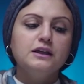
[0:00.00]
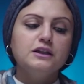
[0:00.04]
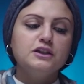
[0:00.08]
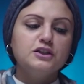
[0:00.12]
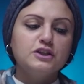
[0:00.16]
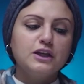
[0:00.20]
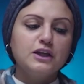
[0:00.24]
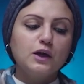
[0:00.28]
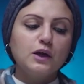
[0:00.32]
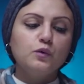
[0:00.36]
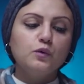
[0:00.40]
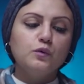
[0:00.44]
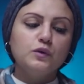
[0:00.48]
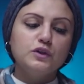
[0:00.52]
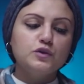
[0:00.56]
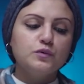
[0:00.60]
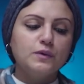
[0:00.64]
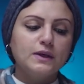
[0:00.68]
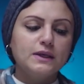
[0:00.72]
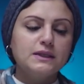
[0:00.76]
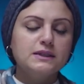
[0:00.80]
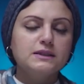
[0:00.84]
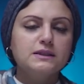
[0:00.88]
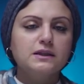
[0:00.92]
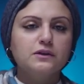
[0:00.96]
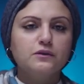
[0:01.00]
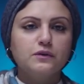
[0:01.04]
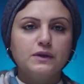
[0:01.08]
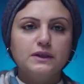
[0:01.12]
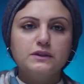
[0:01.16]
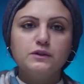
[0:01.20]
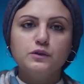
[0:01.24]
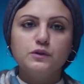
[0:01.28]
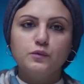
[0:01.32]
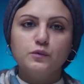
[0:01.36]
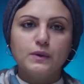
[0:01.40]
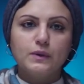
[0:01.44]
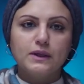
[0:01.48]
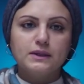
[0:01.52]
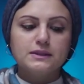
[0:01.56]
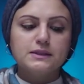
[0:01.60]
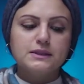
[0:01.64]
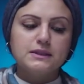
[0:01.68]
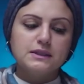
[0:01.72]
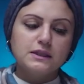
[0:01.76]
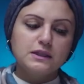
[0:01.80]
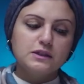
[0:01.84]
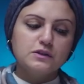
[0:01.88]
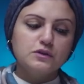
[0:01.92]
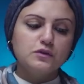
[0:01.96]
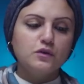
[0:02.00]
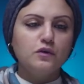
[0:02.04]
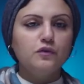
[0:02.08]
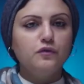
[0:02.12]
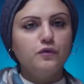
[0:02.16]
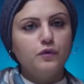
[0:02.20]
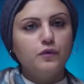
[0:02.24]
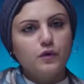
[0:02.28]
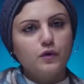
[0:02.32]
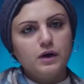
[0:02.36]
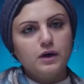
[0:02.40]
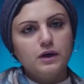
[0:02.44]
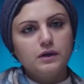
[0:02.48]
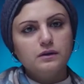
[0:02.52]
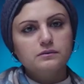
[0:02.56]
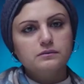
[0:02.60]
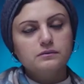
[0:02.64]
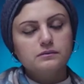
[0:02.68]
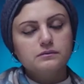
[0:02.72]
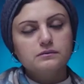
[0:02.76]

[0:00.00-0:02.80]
Check which one is the greater one, 6 or 4?